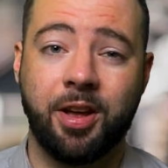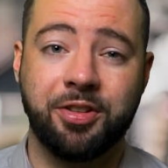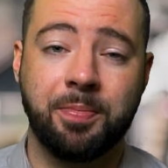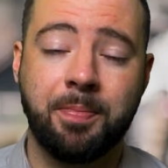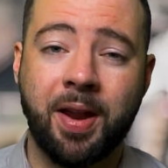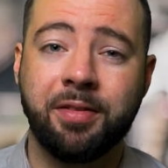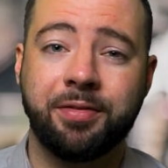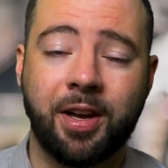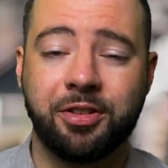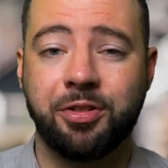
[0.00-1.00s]
as a
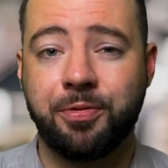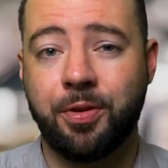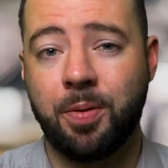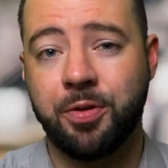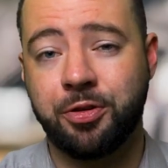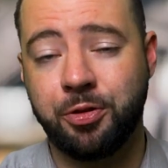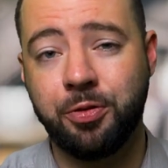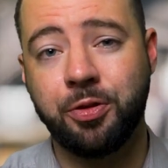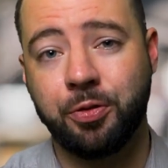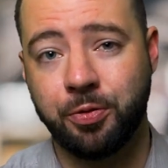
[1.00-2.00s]
manufactured
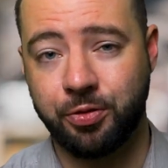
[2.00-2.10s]
pharmaceutical